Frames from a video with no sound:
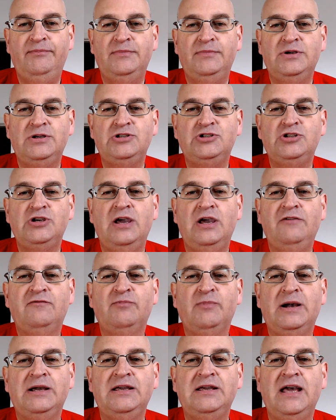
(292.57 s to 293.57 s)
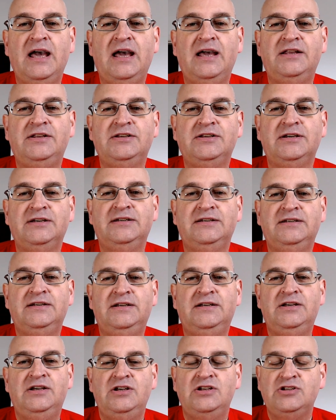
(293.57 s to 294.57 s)
shaved my head.
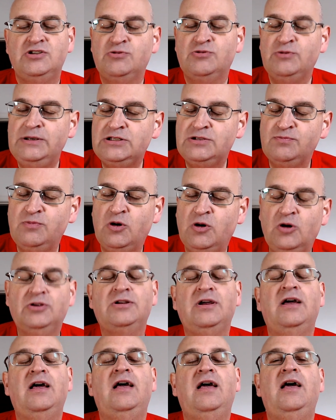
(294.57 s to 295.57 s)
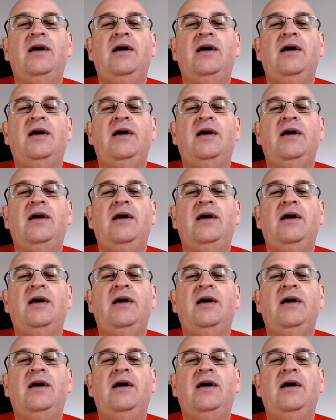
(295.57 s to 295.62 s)
Sweet spot,